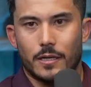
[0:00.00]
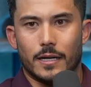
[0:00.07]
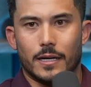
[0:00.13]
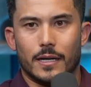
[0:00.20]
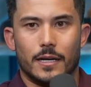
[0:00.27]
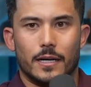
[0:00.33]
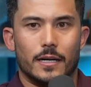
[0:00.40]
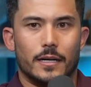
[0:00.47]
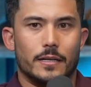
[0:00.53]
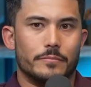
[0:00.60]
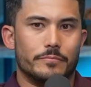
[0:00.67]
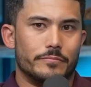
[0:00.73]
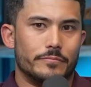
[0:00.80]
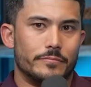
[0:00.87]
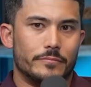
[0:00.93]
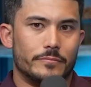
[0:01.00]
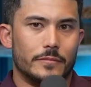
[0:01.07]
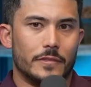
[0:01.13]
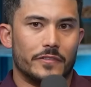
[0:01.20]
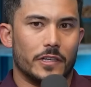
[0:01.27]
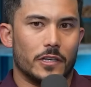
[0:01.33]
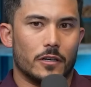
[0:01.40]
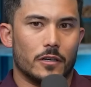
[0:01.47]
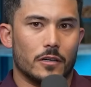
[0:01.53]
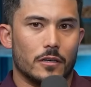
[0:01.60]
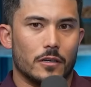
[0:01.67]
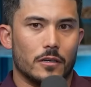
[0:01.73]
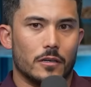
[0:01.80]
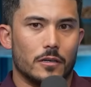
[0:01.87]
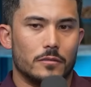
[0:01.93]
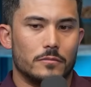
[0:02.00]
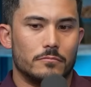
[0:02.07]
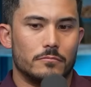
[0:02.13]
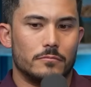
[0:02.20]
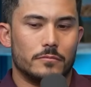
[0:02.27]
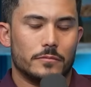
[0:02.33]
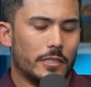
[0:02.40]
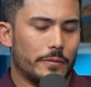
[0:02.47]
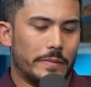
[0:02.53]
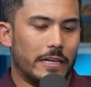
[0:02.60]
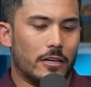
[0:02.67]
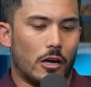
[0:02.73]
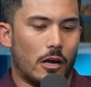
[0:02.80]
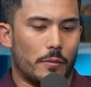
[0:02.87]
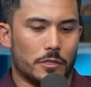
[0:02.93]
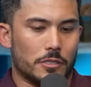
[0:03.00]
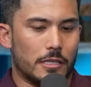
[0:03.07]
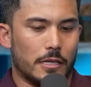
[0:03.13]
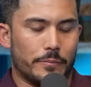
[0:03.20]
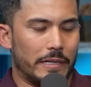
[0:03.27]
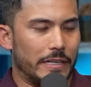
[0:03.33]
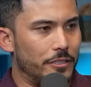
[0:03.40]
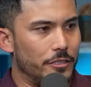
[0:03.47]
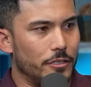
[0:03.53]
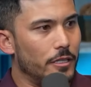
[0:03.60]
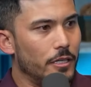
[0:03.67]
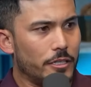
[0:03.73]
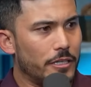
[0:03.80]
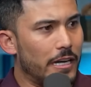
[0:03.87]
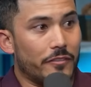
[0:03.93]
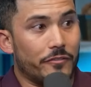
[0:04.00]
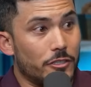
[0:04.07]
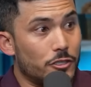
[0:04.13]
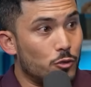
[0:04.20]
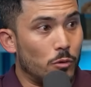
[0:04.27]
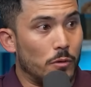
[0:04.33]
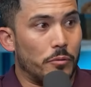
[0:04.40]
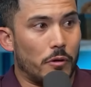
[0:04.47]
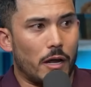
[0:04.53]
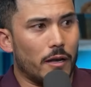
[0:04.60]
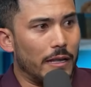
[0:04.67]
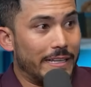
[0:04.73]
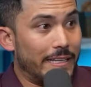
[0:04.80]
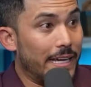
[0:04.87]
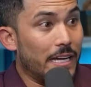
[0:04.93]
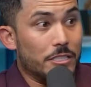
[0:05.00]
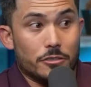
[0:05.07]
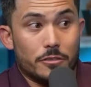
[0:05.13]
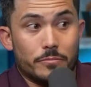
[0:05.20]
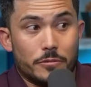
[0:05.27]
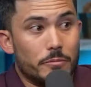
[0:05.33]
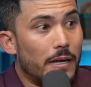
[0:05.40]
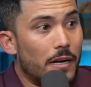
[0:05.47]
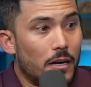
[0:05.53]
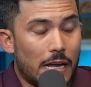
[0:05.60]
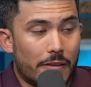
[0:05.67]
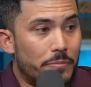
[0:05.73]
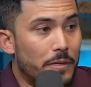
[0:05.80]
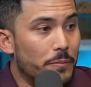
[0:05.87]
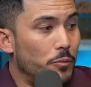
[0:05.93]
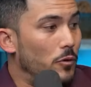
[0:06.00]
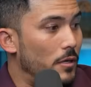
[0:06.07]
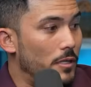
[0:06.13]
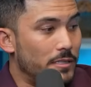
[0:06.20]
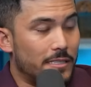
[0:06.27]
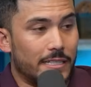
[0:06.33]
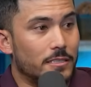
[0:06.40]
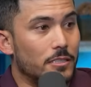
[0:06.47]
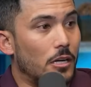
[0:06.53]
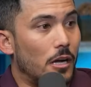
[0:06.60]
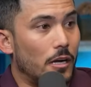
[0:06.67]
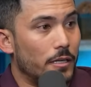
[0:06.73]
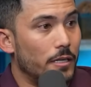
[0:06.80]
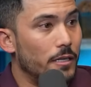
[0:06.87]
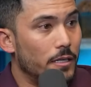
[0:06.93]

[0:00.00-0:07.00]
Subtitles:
If you're some e-commerce company and you know you got a visual product, like, yeah, you better have people on TikTok